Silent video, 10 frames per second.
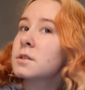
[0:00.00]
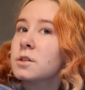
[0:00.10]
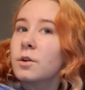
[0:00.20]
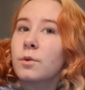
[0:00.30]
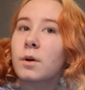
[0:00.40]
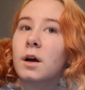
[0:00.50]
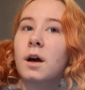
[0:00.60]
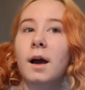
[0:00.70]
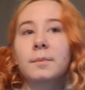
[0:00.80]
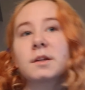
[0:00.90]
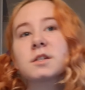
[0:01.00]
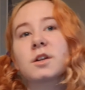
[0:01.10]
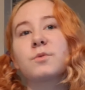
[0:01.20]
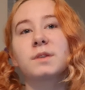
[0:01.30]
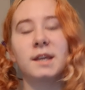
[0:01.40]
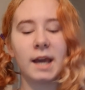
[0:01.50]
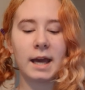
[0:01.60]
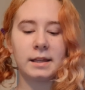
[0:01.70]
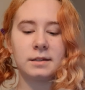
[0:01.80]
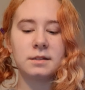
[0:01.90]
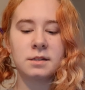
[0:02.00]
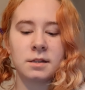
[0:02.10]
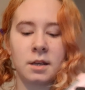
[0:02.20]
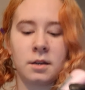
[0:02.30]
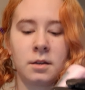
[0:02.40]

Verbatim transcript: So I'm gonna start with the ends.